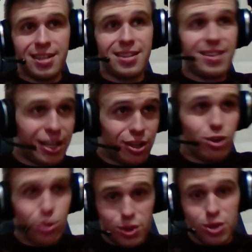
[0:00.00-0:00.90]
then
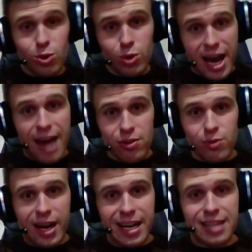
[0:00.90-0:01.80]
you too have the
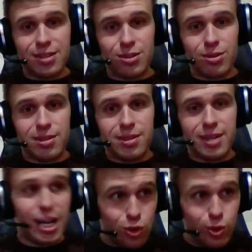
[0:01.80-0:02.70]
right answers
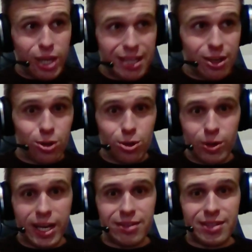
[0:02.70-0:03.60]
and you get a good
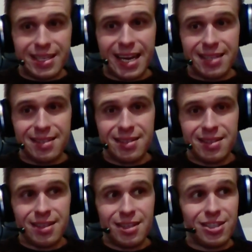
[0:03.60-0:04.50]
grade on the test.
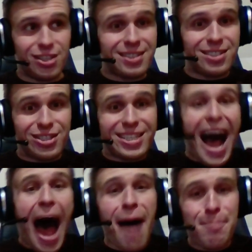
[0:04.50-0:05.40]
Just just
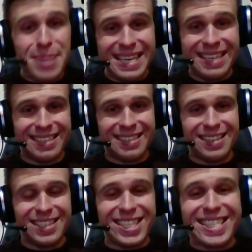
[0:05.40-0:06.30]
copy.
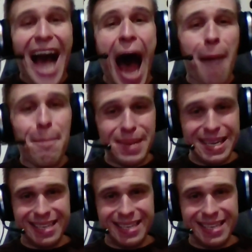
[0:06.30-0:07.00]
Just copy.